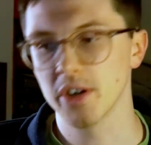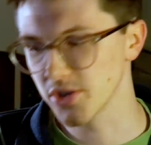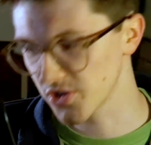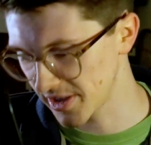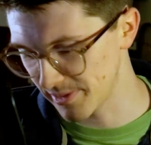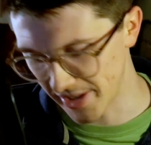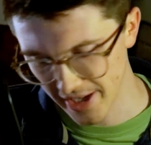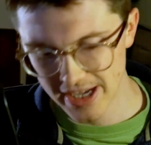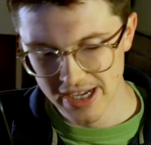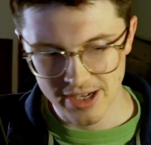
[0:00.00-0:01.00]
And trust me
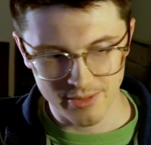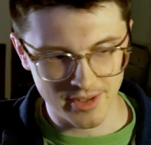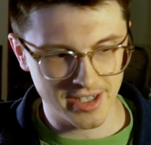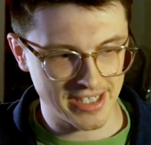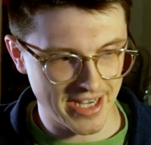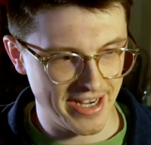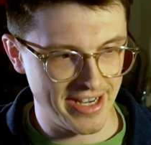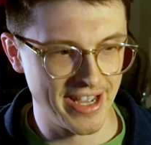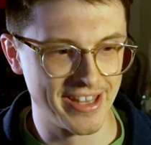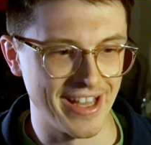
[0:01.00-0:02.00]
when I say
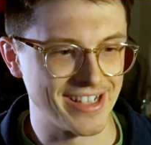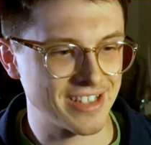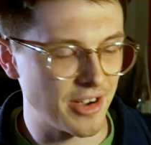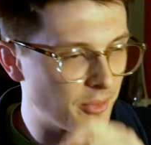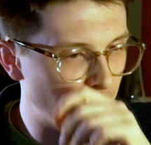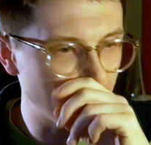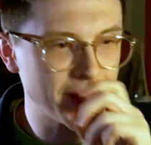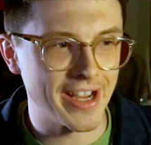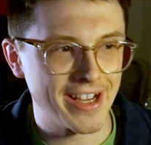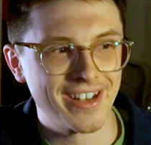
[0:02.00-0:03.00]
that
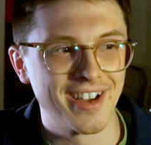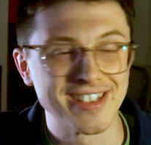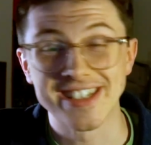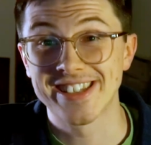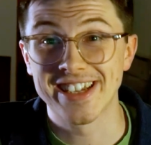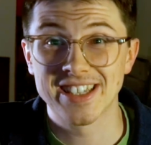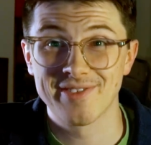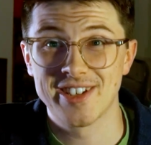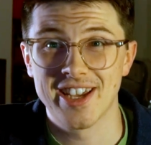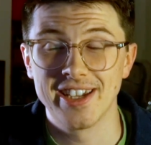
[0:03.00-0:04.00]
working 9 to 6
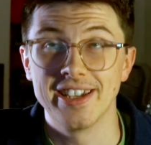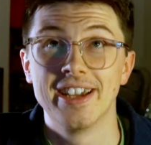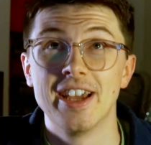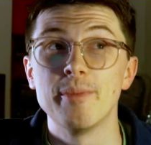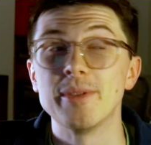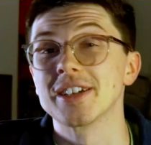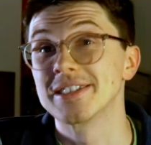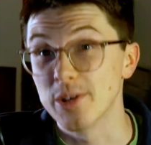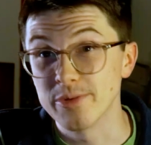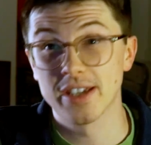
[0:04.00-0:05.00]
every day means I
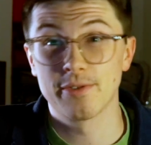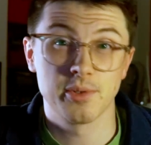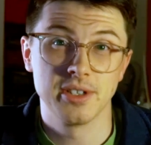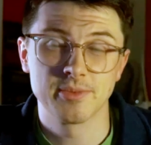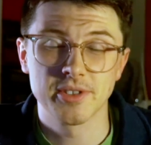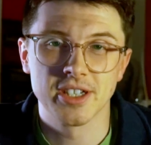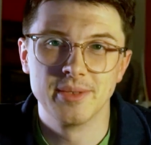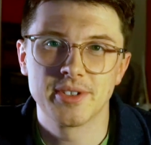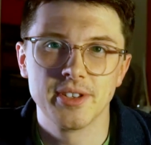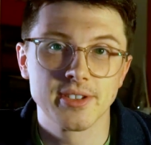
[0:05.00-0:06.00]
don't have quite as much time
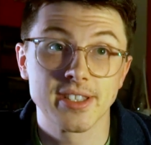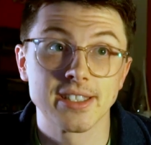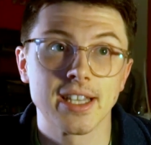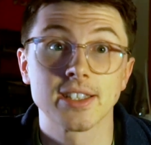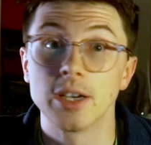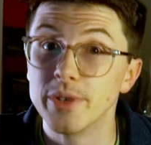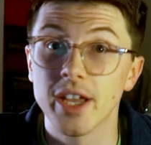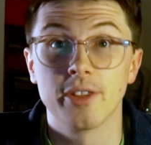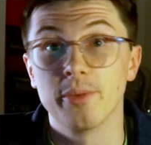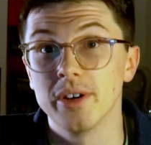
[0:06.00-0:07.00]
to do those things as I would
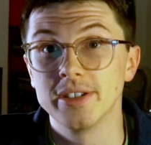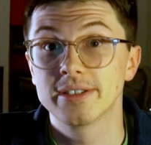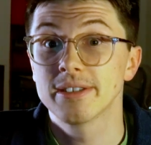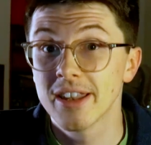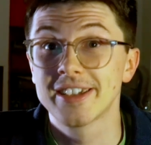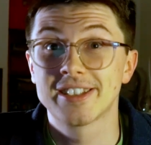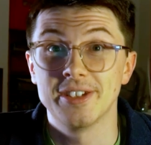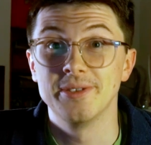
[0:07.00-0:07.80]
otherwise like to.